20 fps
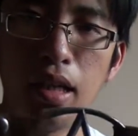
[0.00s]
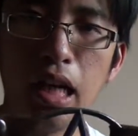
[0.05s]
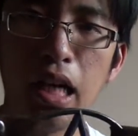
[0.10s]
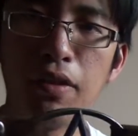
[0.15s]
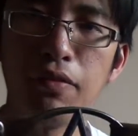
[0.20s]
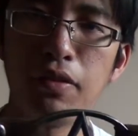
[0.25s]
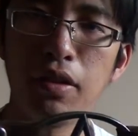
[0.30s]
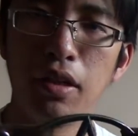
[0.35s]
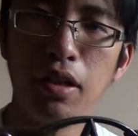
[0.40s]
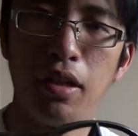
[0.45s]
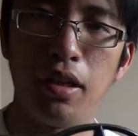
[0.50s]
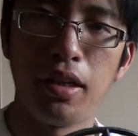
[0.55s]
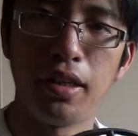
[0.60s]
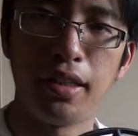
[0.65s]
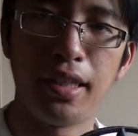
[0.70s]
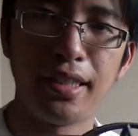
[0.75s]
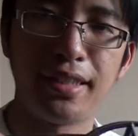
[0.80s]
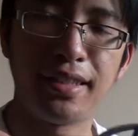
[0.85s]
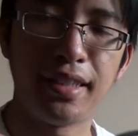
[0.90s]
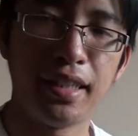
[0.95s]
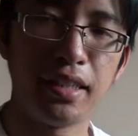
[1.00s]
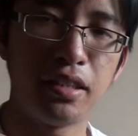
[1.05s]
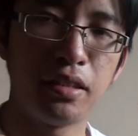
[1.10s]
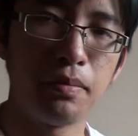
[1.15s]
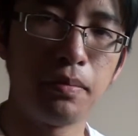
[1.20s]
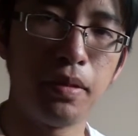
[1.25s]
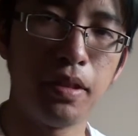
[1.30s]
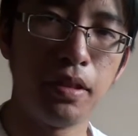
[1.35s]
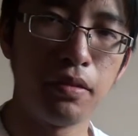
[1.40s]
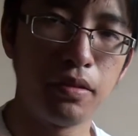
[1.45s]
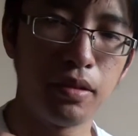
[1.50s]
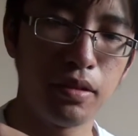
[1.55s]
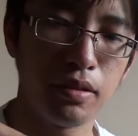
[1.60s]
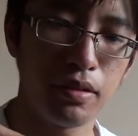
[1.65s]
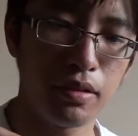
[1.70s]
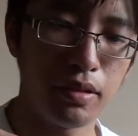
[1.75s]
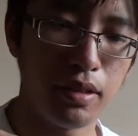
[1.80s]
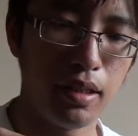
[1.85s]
Aveline Assassin Belt.